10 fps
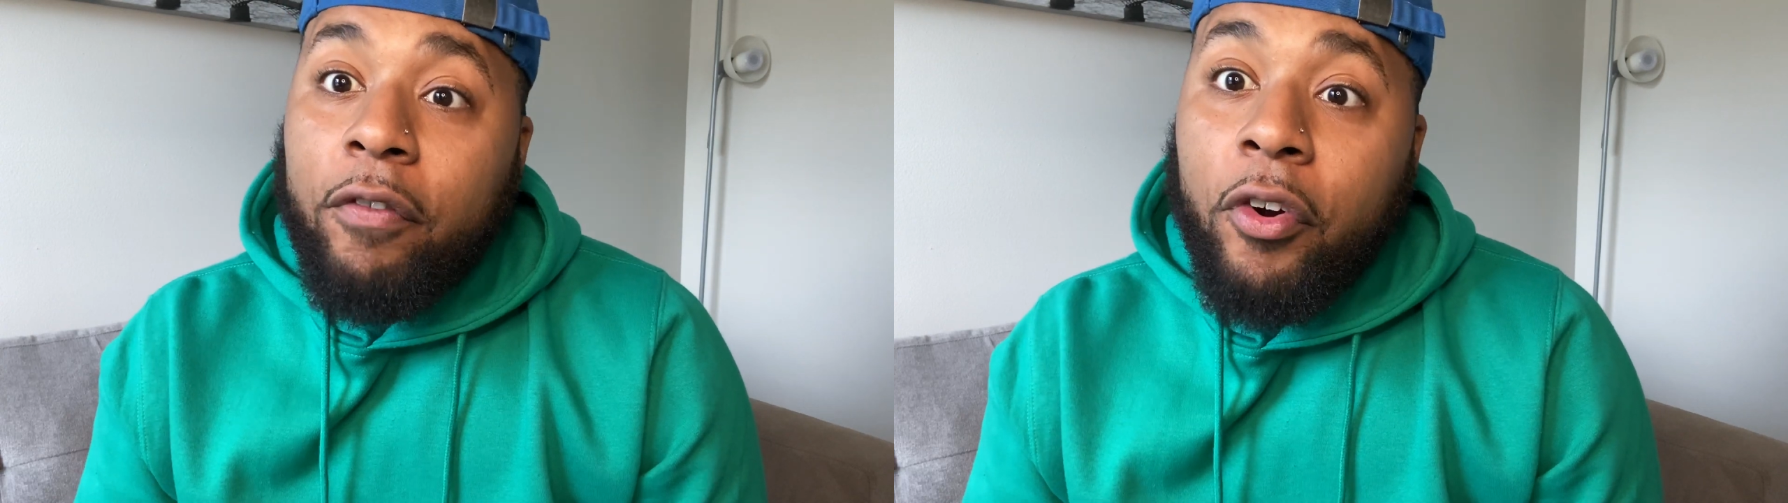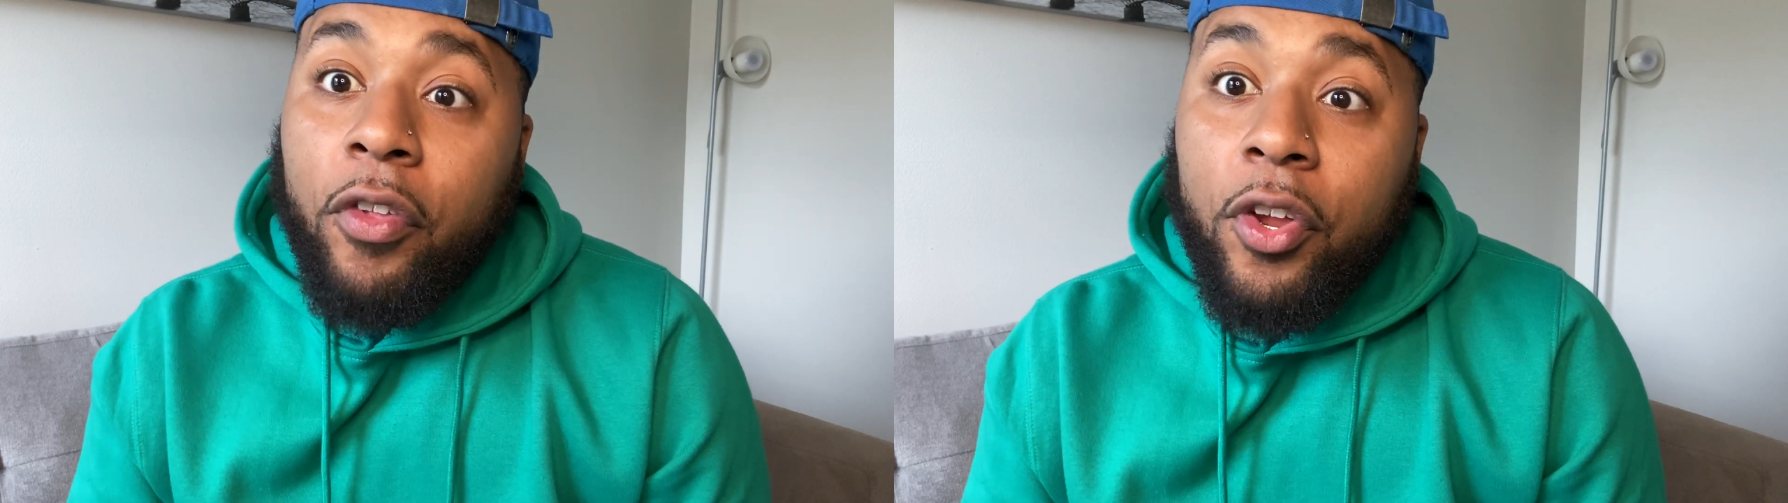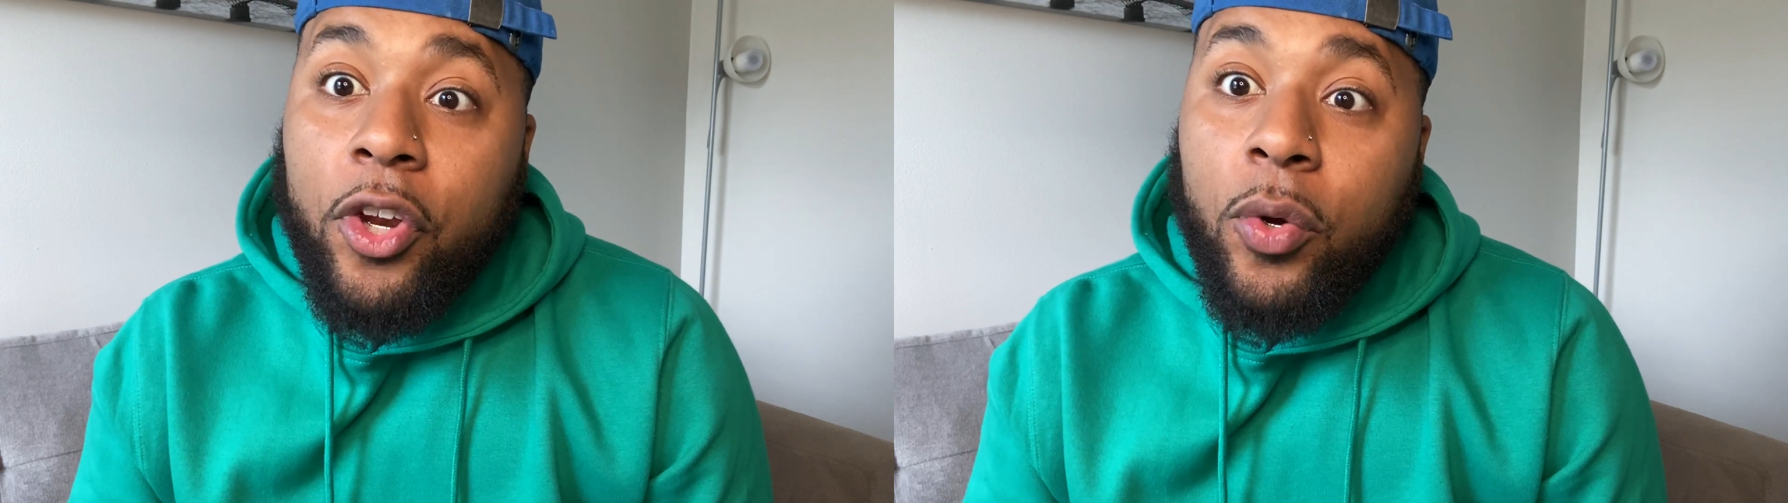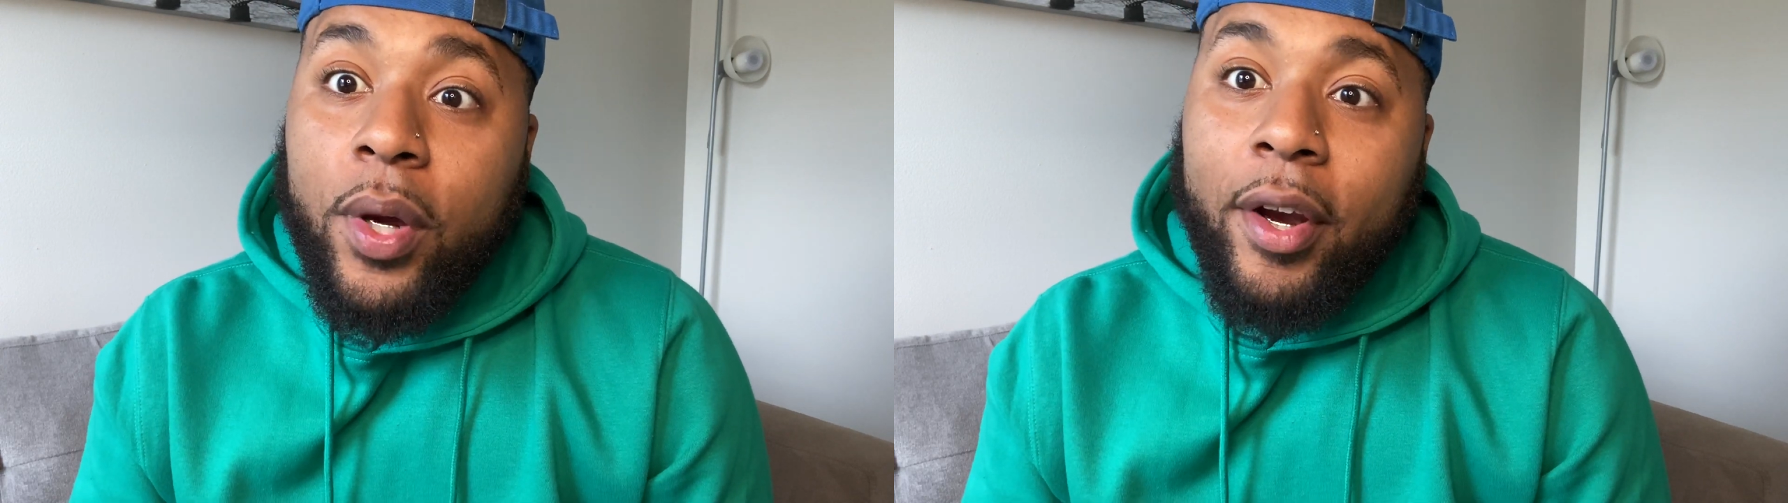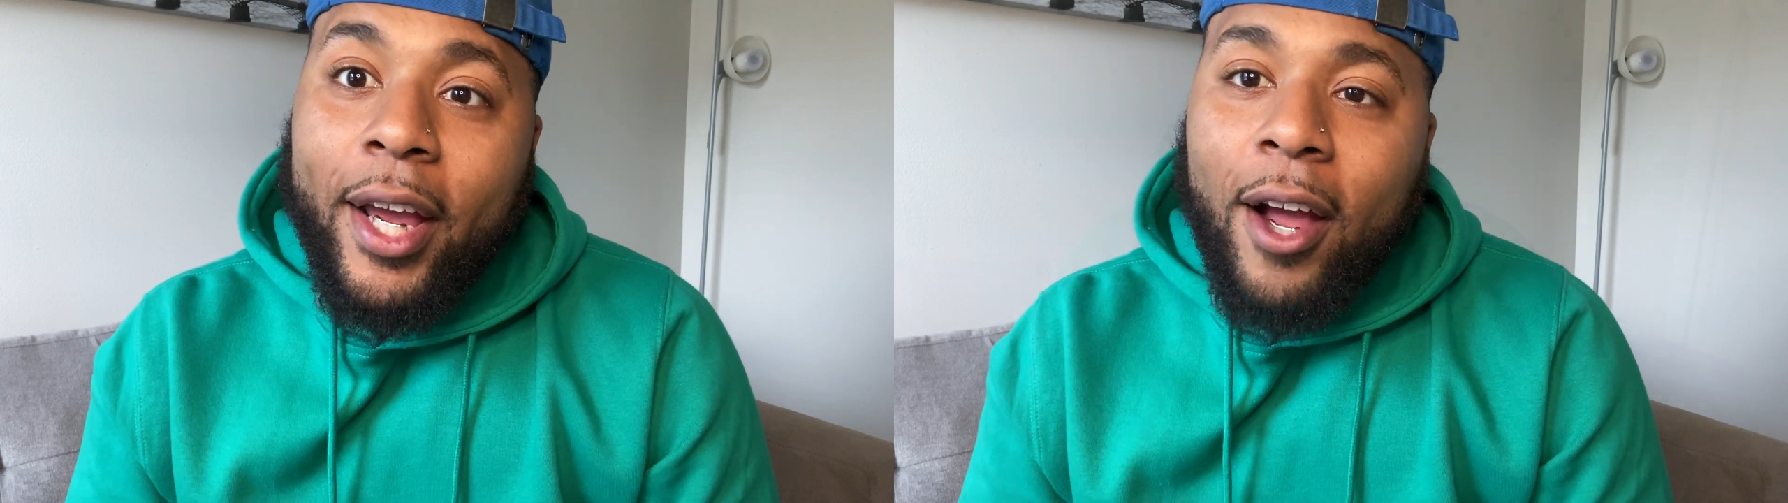further ado,
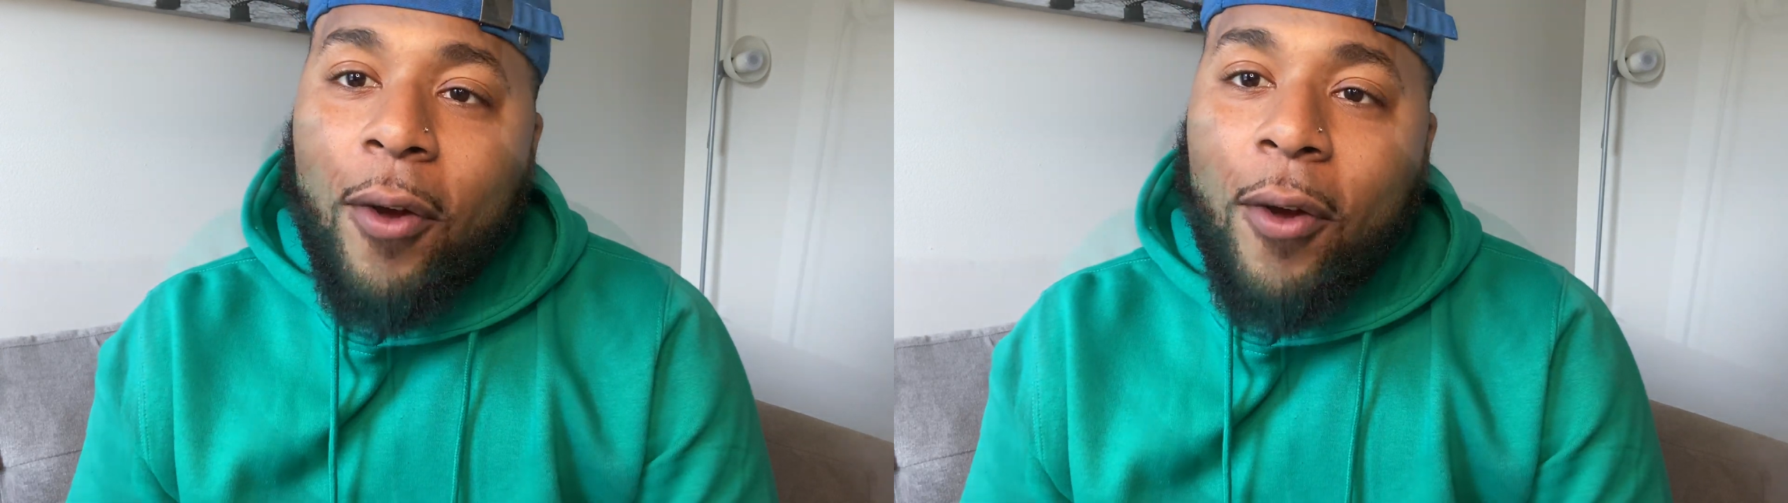here they go.